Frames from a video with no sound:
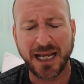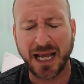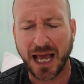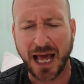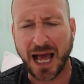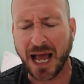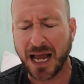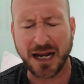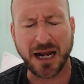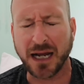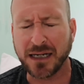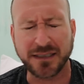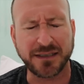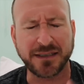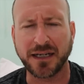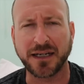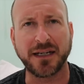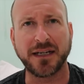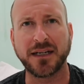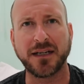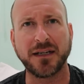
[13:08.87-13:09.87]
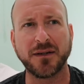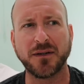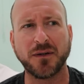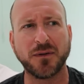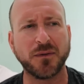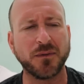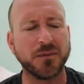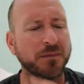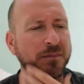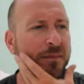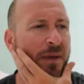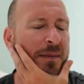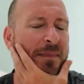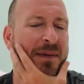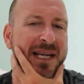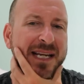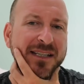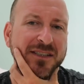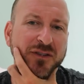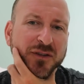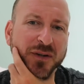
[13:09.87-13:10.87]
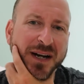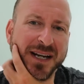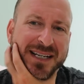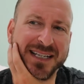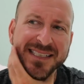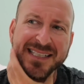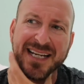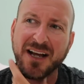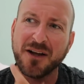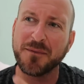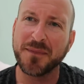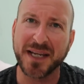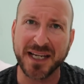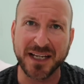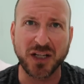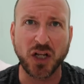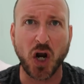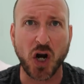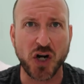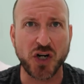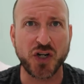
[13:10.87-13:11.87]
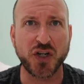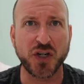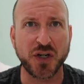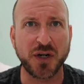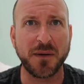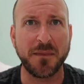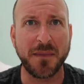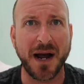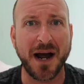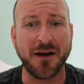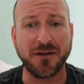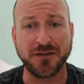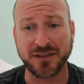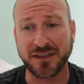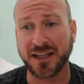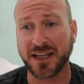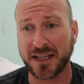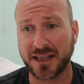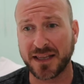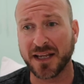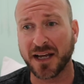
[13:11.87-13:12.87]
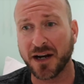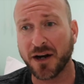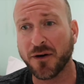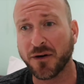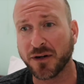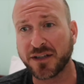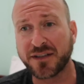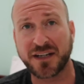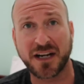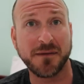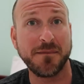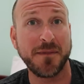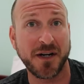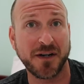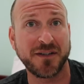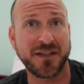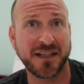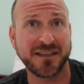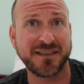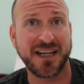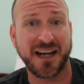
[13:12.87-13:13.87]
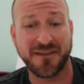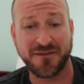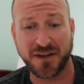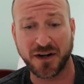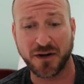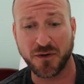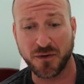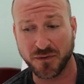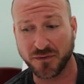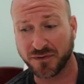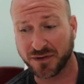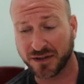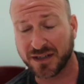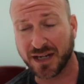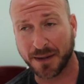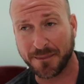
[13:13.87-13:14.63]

I was like, maybe he's trying to tell me in larger amounts, like Khmer does have their own,